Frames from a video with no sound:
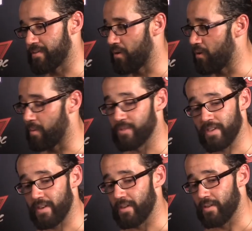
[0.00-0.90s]
So I'm going to
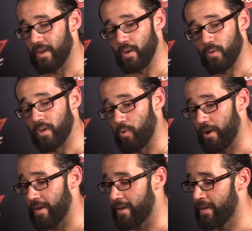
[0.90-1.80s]
take another 8-week
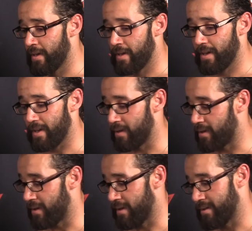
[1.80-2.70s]
break and,
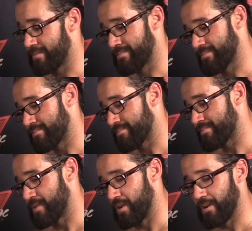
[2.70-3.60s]

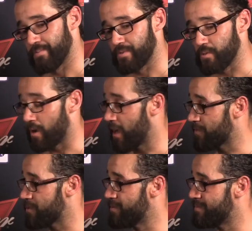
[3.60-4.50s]
do what I
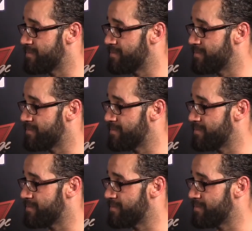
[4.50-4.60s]
have to.